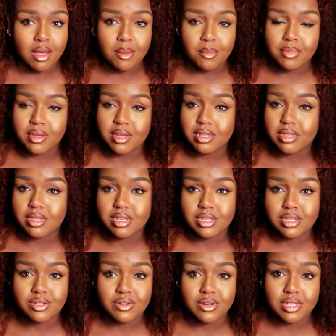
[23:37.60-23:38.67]
but this
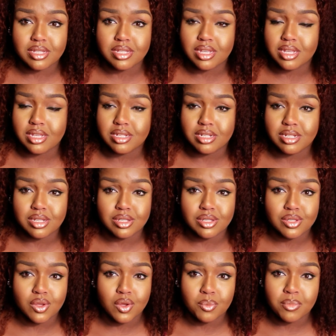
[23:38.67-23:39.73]
dress is just
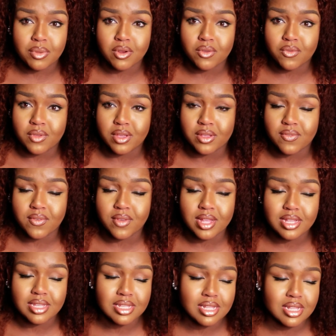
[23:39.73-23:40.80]
so perfect
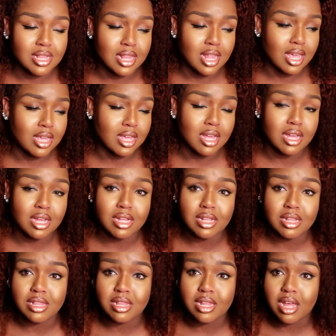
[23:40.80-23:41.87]
fits like a
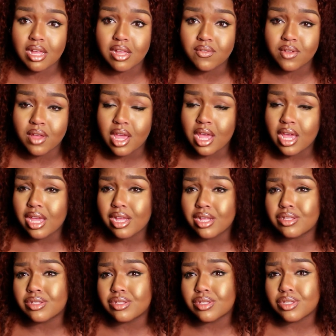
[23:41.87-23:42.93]
glove
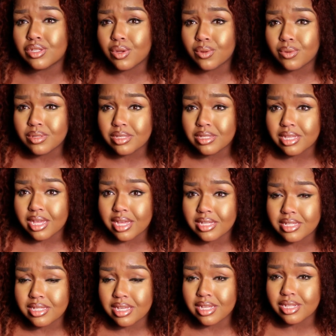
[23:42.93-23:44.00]
it's so
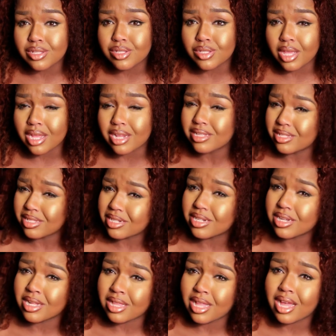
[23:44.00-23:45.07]
sexy and, such a
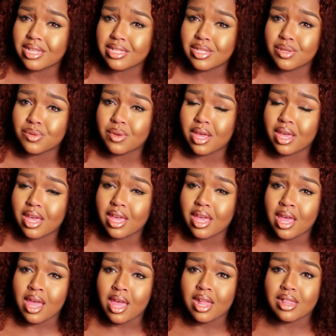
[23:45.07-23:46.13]
classy way
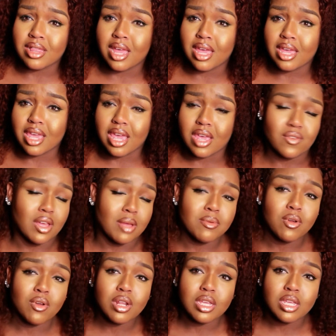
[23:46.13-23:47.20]
like if I'm
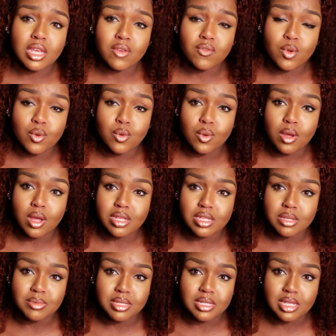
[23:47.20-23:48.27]
gonna give you
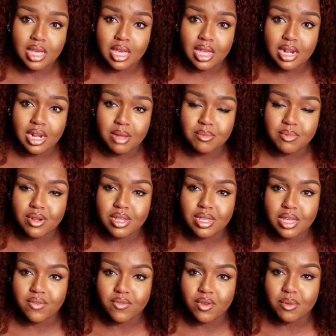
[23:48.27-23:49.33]
some skin I'm gonna
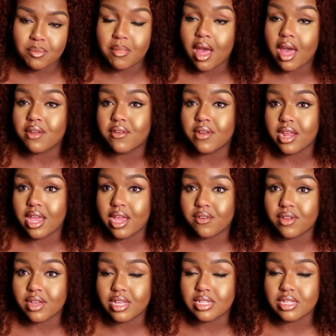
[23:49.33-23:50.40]
give you moderate
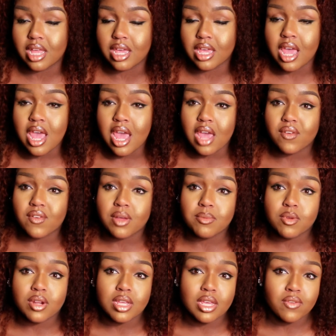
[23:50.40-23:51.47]
areas like if I'm
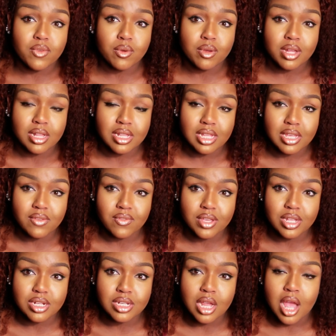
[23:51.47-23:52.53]
gonna give you
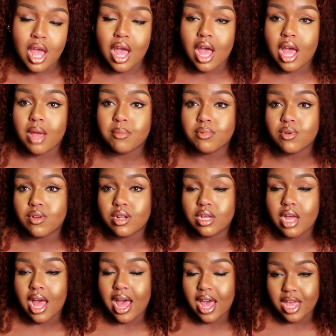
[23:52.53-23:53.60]
cleavage I'm gonna
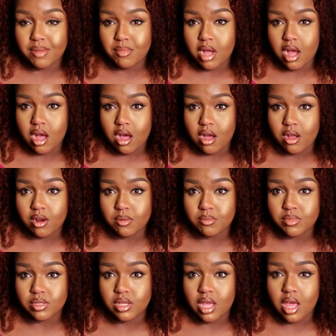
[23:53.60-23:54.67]
hide my
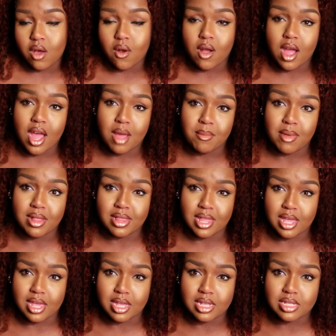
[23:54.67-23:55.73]
arms or hide my
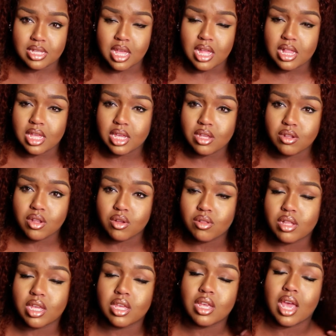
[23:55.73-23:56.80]
legs like you know
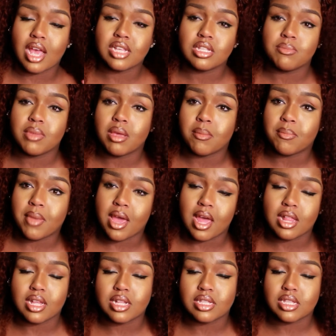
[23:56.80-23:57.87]
like it has to be a
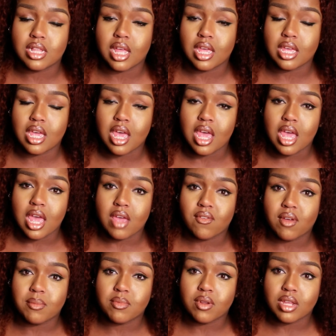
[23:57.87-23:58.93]
balance like if
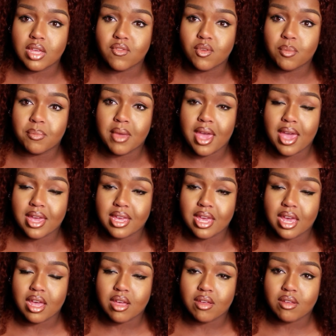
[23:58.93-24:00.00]
I'm gonna give you back
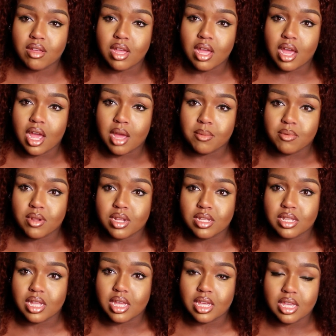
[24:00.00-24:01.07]
out I'm gonna
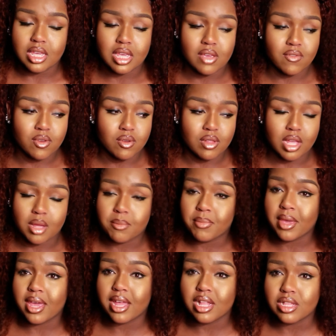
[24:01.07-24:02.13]
like give you like a
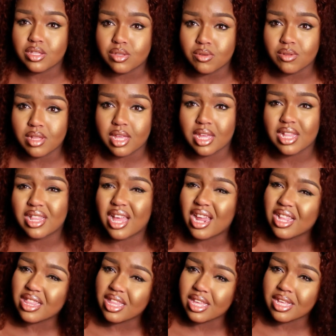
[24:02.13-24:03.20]
pantsuit like a lot
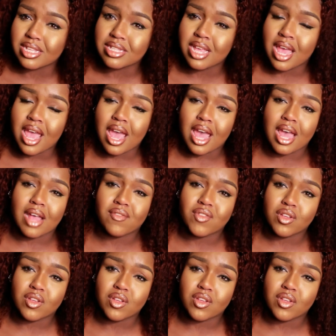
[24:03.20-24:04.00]
of things have to